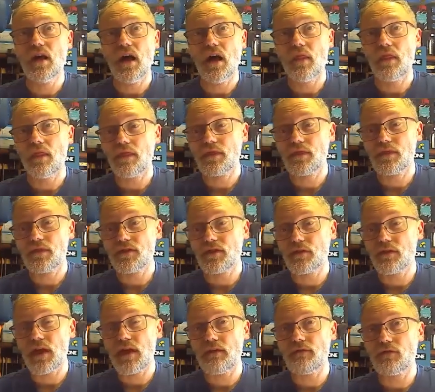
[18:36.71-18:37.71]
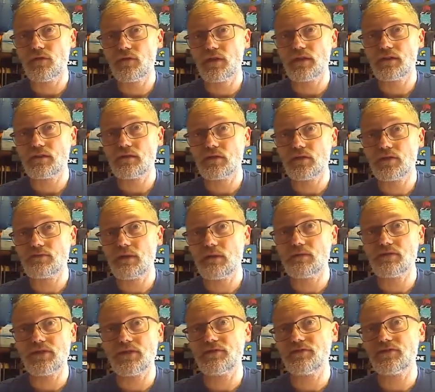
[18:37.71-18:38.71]
And so therefore those
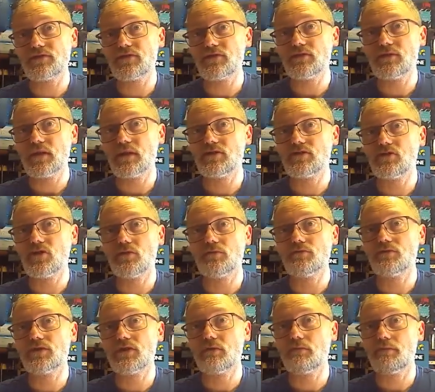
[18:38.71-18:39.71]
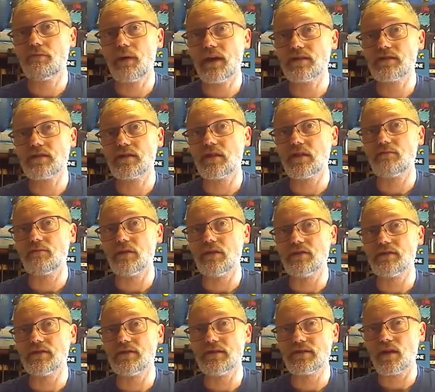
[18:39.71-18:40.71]
people didn't do their job to the best of their
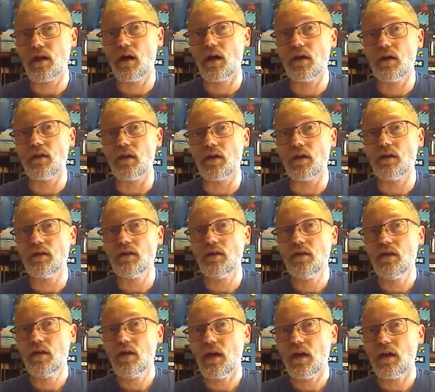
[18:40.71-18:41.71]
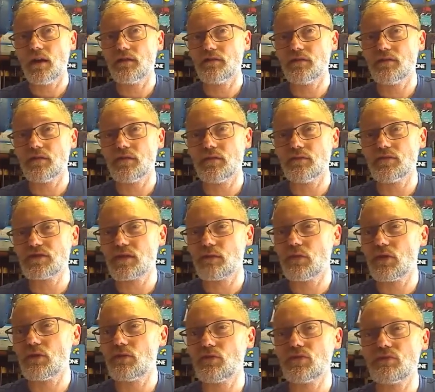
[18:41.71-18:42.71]
abilities either, and in some
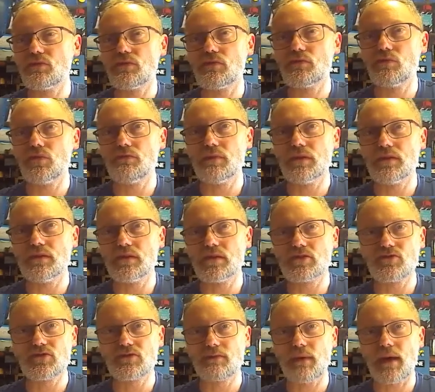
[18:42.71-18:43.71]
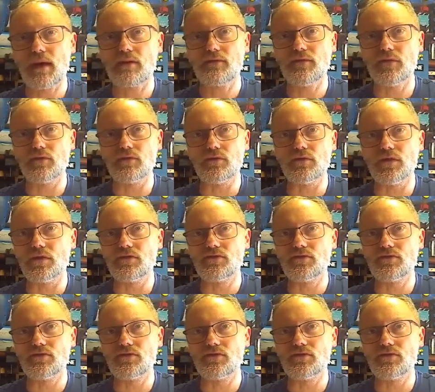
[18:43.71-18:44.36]
way would be disrespectful.